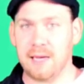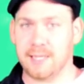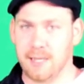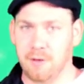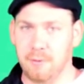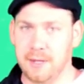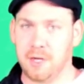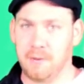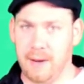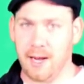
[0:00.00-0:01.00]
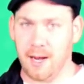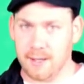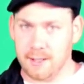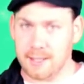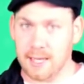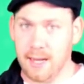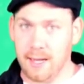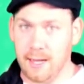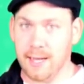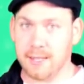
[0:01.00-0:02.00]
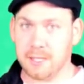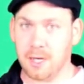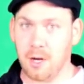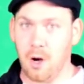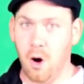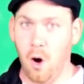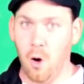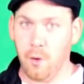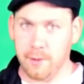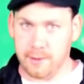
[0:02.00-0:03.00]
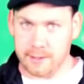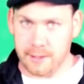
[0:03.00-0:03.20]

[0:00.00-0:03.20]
things in the winter because it's cold.